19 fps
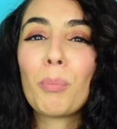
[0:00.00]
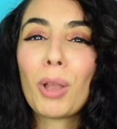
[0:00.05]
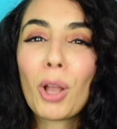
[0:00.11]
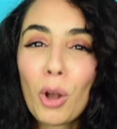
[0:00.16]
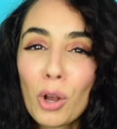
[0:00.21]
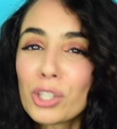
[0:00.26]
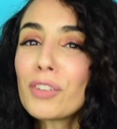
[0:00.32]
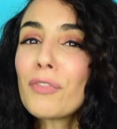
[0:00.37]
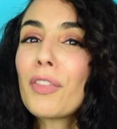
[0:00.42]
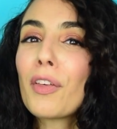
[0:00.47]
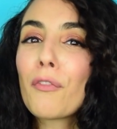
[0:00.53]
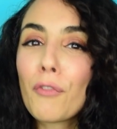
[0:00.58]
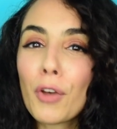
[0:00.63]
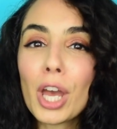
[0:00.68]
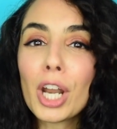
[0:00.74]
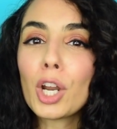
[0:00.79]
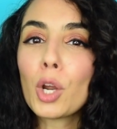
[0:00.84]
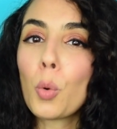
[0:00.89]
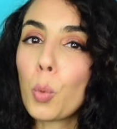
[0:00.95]
Because of the
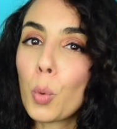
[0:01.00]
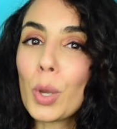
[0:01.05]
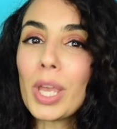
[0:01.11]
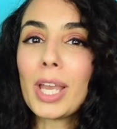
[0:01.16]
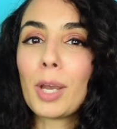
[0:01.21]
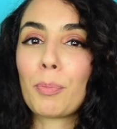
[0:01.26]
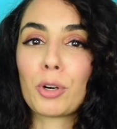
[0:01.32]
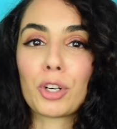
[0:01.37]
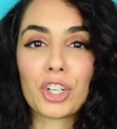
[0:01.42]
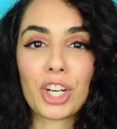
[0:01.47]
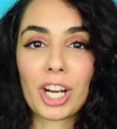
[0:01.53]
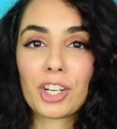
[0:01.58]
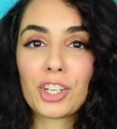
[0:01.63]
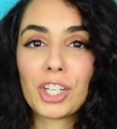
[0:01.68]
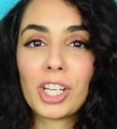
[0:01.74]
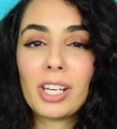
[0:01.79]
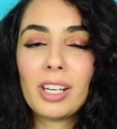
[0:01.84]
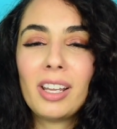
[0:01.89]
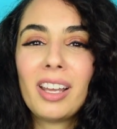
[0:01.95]
very weak
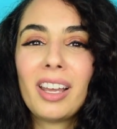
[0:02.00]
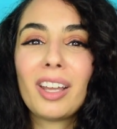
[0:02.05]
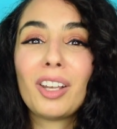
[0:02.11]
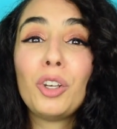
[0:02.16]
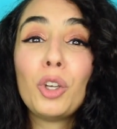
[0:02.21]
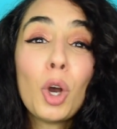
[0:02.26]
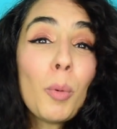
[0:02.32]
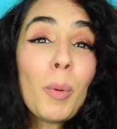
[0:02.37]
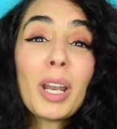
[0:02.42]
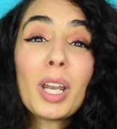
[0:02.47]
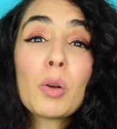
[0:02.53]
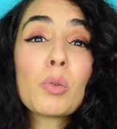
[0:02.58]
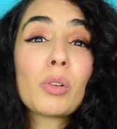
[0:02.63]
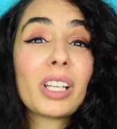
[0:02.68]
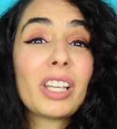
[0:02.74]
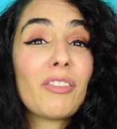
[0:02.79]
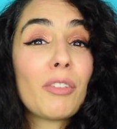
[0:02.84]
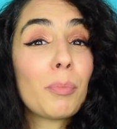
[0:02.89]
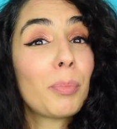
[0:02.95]
projection, nobody
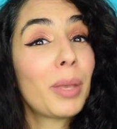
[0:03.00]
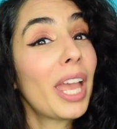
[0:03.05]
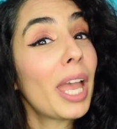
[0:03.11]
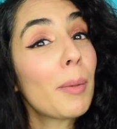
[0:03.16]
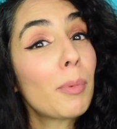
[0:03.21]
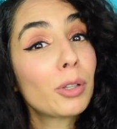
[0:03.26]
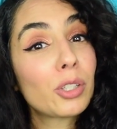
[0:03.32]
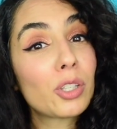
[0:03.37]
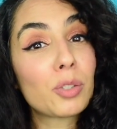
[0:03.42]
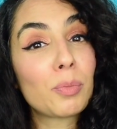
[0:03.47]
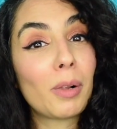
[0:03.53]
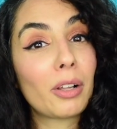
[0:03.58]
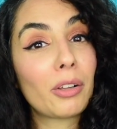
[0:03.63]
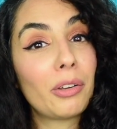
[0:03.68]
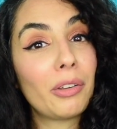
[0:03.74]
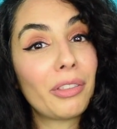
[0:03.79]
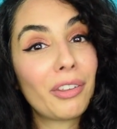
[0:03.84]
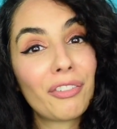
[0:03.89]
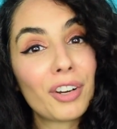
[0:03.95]
will even be able to smell
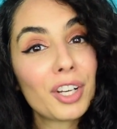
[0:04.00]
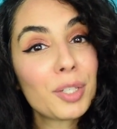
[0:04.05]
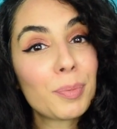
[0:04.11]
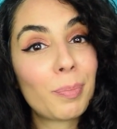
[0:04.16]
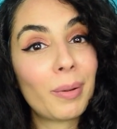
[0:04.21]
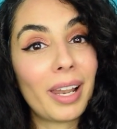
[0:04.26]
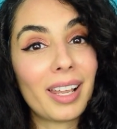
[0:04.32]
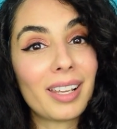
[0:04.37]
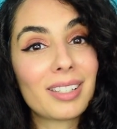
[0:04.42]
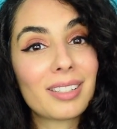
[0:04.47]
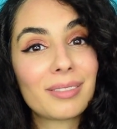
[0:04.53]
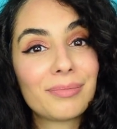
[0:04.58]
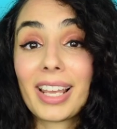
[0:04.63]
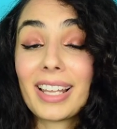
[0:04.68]
you in the first place.